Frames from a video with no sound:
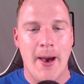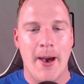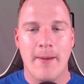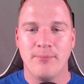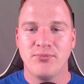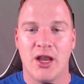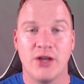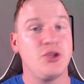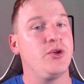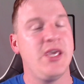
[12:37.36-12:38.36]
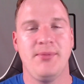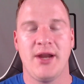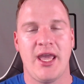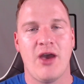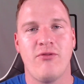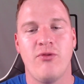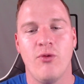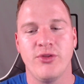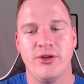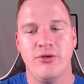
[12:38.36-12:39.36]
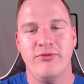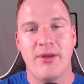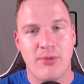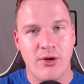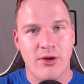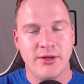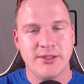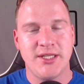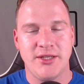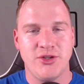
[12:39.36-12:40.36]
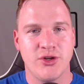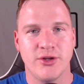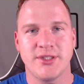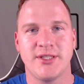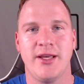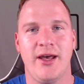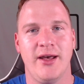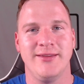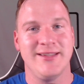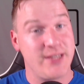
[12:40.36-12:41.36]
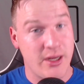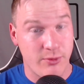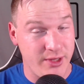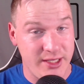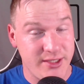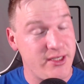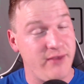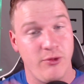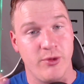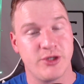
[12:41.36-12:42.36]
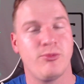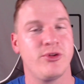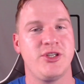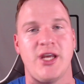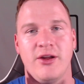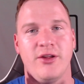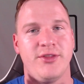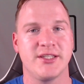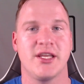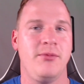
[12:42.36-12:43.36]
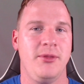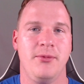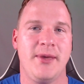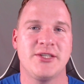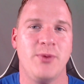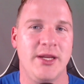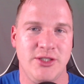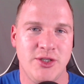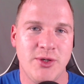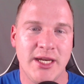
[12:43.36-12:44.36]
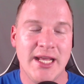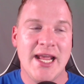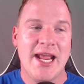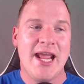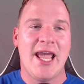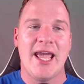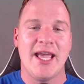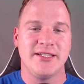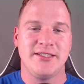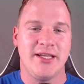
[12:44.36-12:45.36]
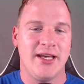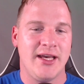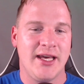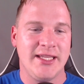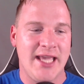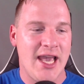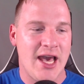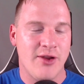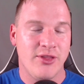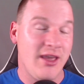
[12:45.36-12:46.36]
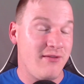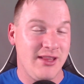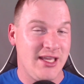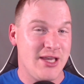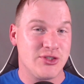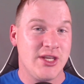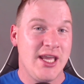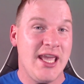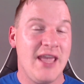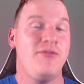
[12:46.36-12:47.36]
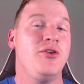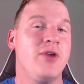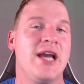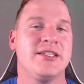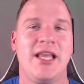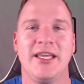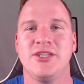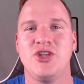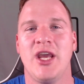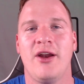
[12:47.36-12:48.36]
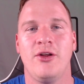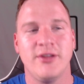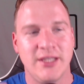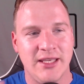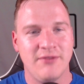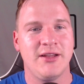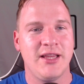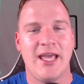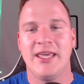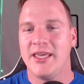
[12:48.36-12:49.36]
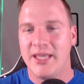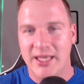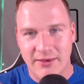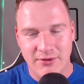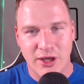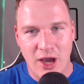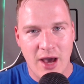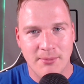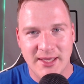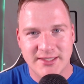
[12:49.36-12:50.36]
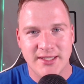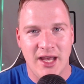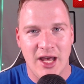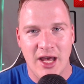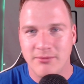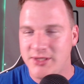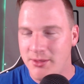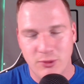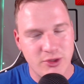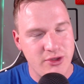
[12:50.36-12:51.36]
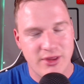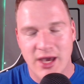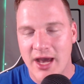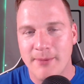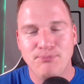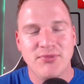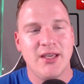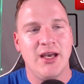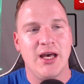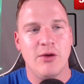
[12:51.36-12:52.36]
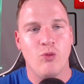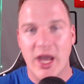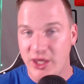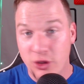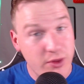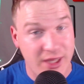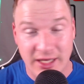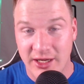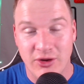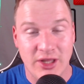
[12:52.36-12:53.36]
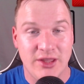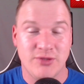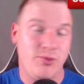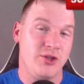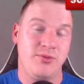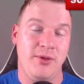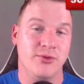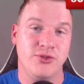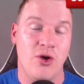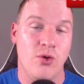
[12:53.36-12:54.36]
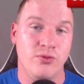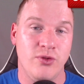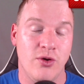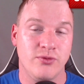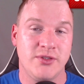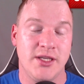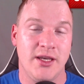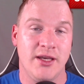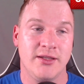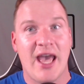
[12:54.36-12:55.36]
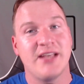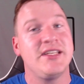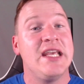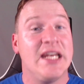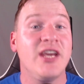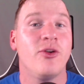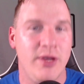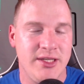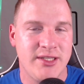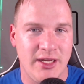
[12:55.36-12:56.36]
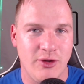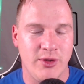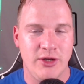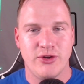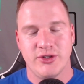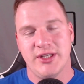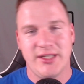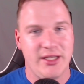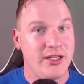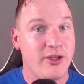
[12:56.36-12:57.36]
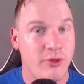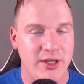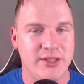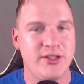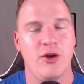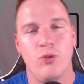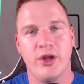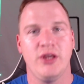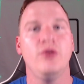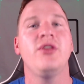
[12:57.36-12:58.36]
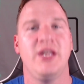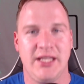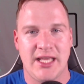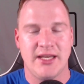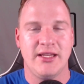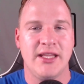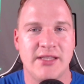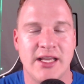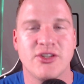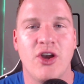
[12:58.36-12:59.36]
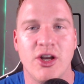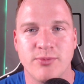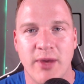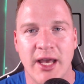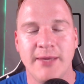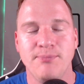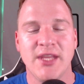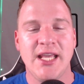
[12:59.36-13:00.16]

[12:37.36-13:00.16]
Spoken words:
also keep an eye out for the November t-shirt design release. If you want to support the channel, that's going to be the best way to do it. And I don't think I have anything else. If you guys like the channel, give it a like, give it a comment. Tell me what you thought, why you think near-death experience people don't see an increase in going to church. They see a decrease. What do you think that's caused by?